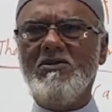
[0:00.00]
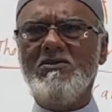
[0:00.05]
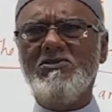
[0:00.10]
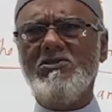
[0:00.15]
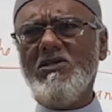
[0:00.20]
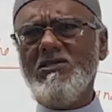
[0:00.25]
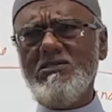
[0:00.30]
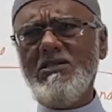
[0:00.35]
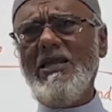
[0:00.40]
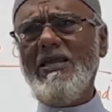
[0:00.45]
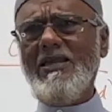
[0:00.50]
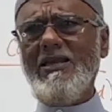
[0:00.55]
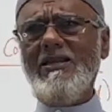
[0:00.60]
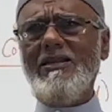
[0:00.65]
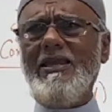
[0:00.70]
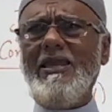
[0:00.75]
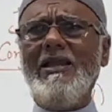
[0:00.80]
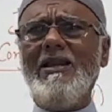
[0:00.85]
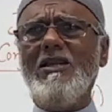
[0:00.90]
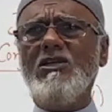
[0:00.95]
Just like in
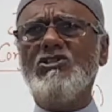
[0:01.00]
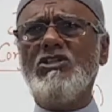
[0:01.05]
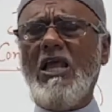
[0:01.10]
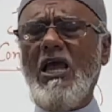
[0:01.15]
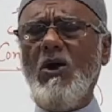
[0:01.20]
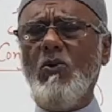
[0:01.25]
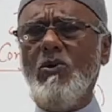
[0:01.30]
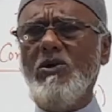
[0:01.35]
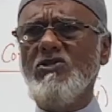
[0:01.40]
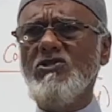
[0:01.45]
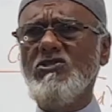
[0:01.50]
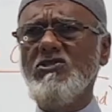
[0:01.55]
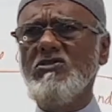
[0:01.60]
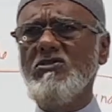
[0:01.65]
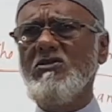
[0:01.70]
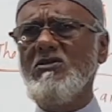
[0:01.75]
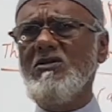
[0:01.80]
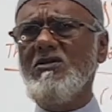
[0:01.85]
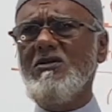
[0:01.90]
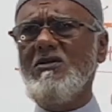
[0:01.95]
the English language.
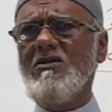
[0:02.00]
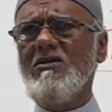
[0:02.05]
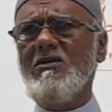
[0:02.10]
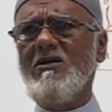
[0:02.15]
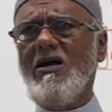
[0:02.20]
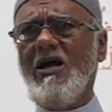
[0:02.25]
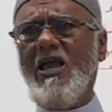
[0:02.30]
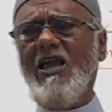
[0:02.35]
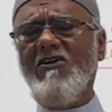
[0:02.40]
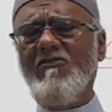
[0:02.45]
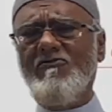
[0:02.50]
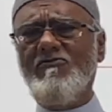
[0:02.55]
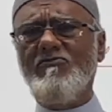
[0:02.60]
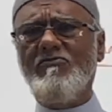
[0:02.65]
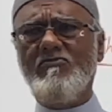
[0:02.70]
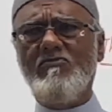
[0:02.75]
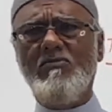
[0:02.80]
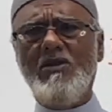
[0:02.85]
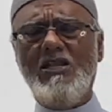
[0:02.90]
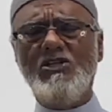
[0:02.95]
I have
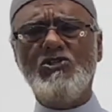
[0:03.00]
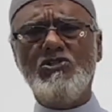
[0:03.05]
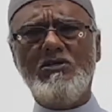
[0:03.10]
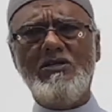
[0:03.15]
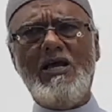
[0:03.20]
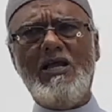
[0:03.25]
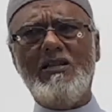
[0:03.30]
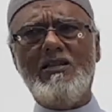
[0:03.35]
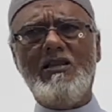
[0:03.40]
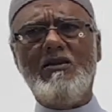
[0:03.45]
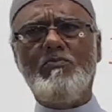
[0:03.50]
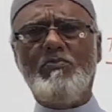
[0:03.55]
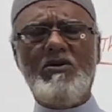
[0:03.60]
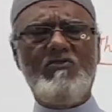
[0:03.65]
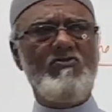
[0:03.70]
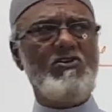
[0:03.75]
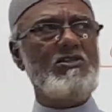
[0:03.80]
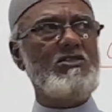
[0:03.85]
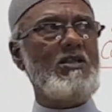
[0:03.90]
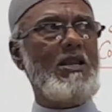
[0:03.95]
mentioned that in
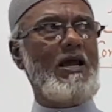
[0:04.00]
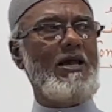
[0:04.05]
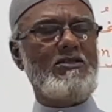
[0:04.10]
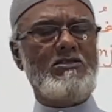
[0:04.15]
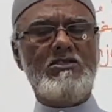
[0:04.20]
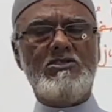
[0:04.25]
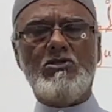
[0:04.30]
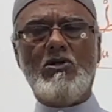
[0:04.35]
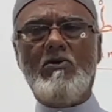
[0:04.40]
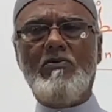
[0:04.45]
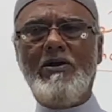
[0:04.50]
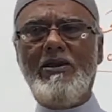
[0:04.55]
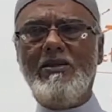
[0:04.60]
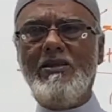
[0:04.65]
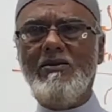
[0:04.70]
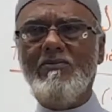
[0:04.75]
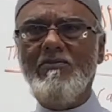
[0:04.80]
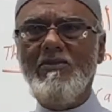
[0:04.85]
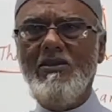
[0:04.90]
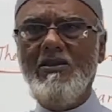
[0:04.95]
previous classes already.